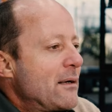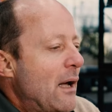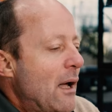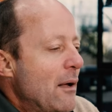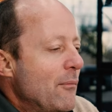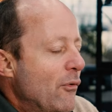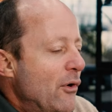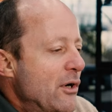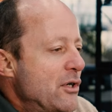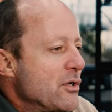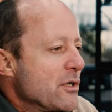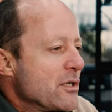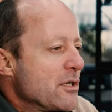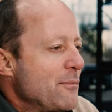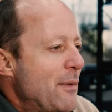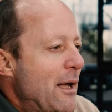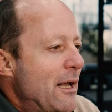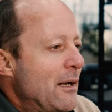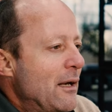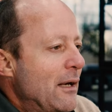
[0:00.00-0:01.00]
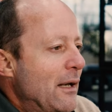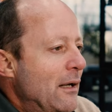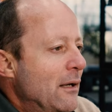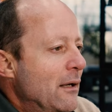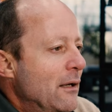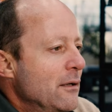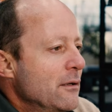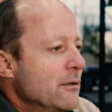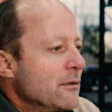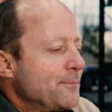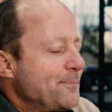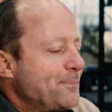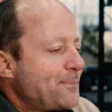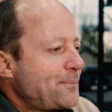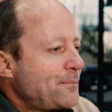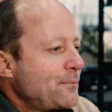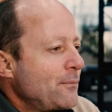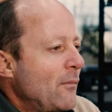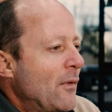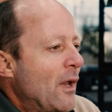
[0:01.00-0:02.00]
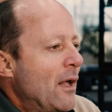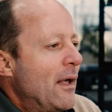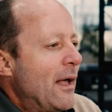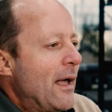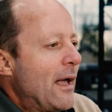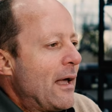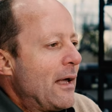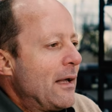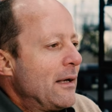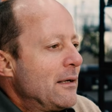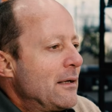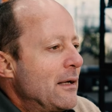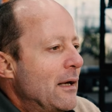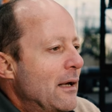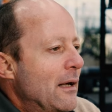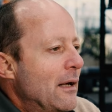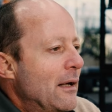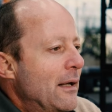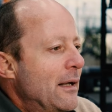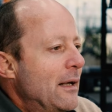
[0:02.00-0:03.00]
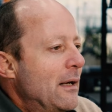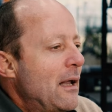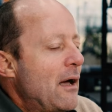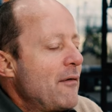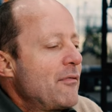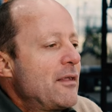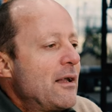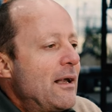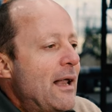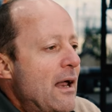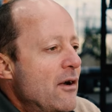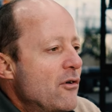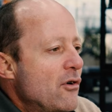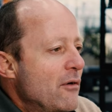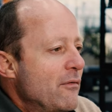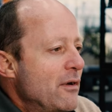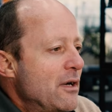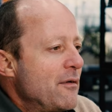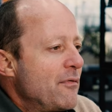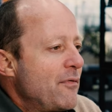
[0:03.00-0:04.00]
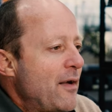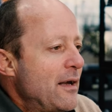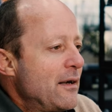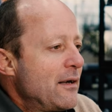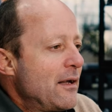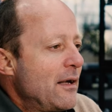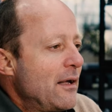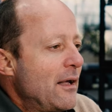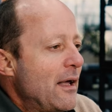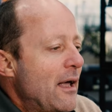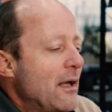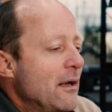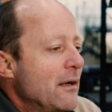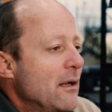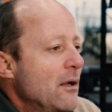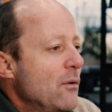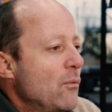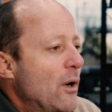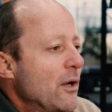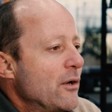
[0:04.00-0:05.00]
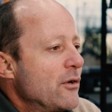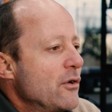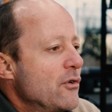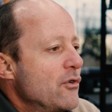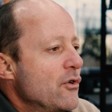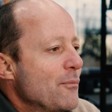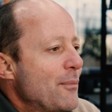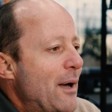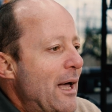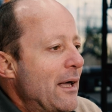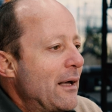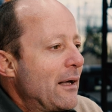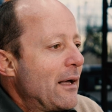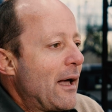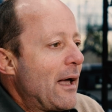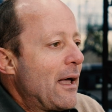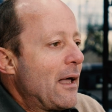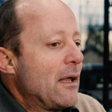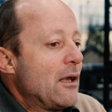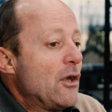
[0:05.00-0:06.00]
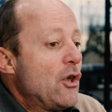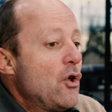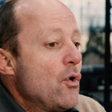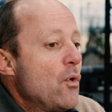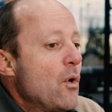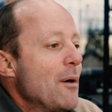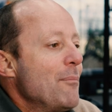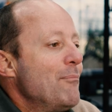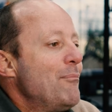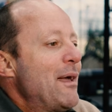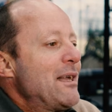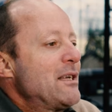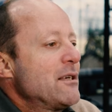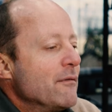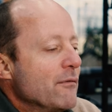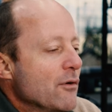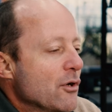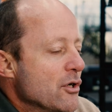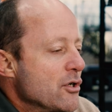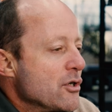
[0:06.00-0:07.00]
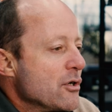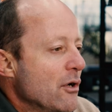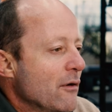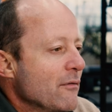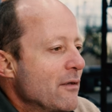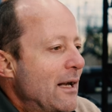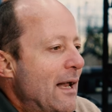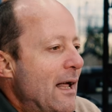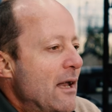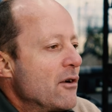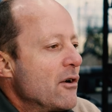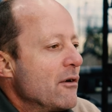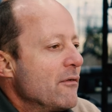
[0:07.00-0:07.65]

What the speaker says: time richest man in England. And he loved the Land Rover Defender, and he wanted to make a newer, better version of the Land